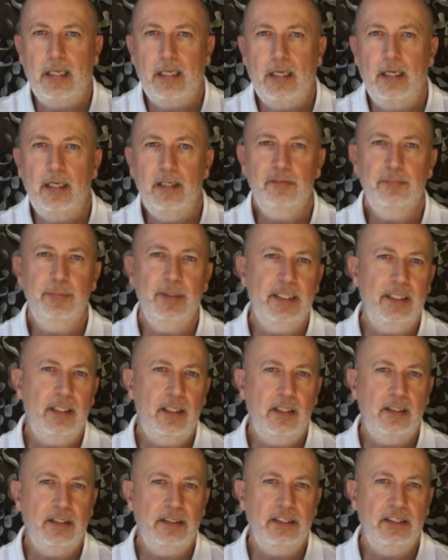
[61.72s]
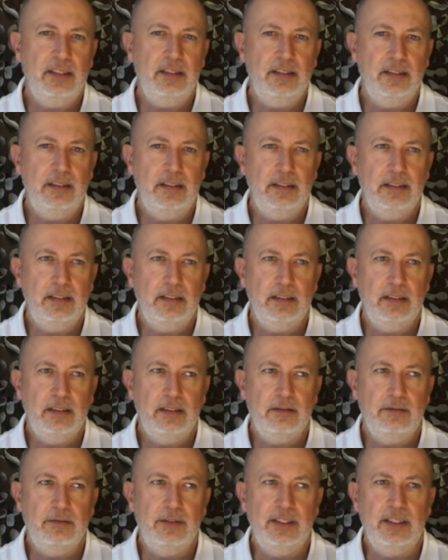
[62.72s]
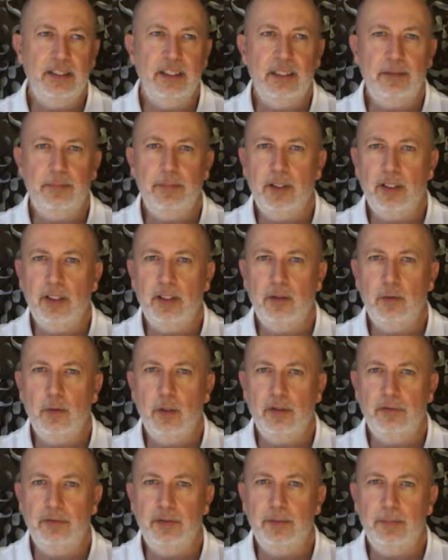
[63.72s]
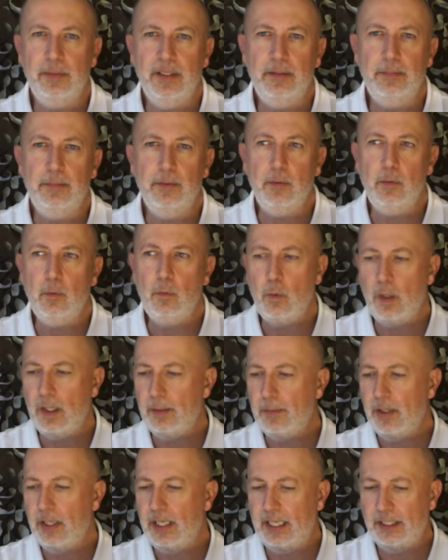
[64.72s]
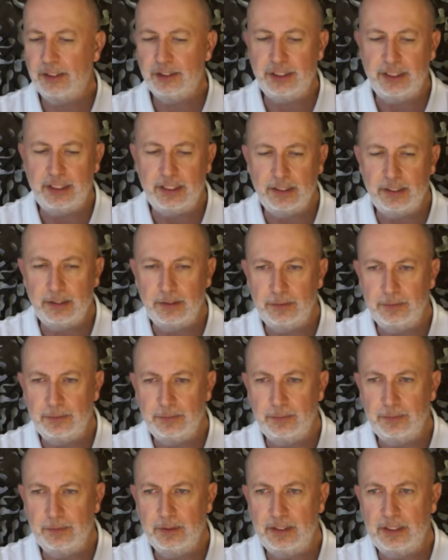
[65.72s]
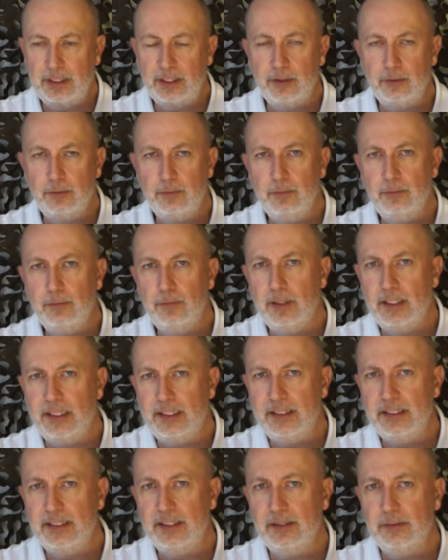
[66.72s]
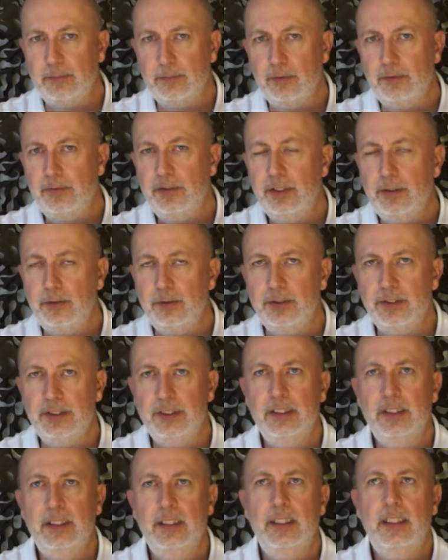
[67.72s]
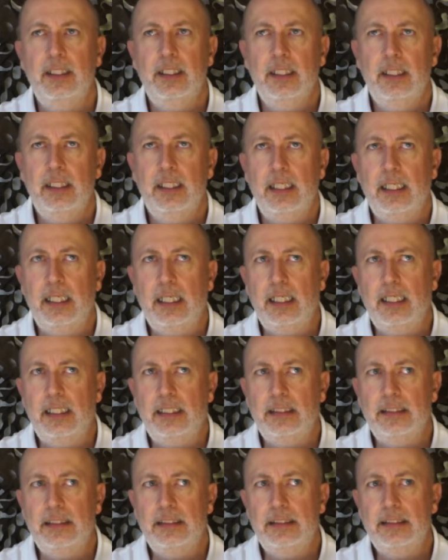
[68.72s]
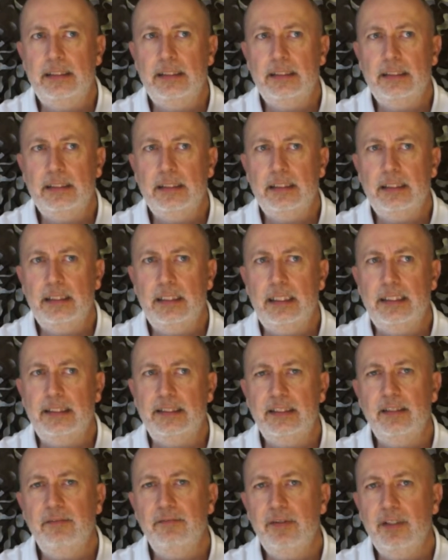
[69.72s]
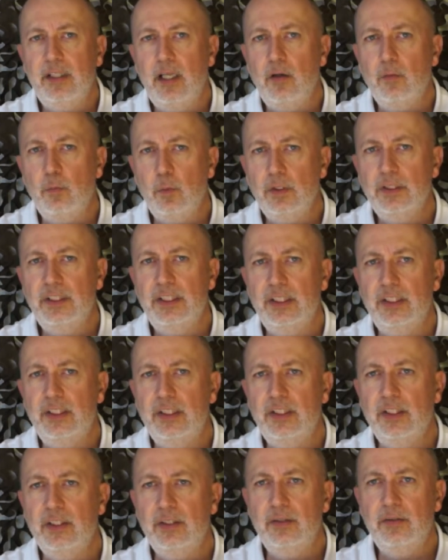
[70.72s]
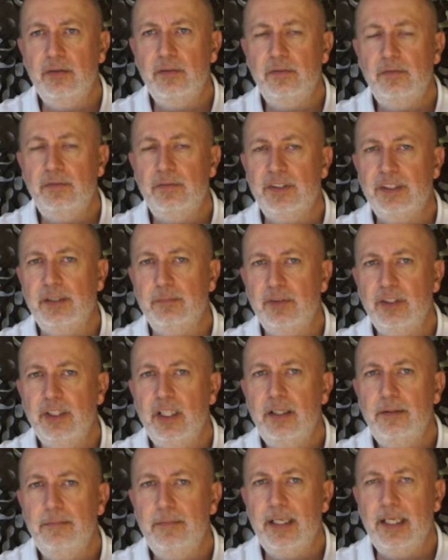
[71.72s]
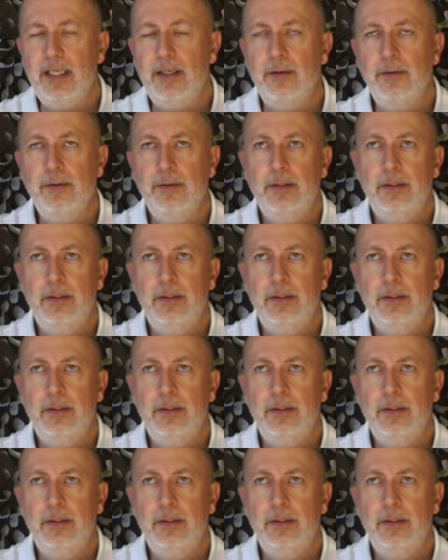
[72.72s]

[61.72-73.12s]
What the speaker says: I've been asked recently by quite a few people, when am I actually going to, release some reviews? And it's something that I wanted to do for some time now.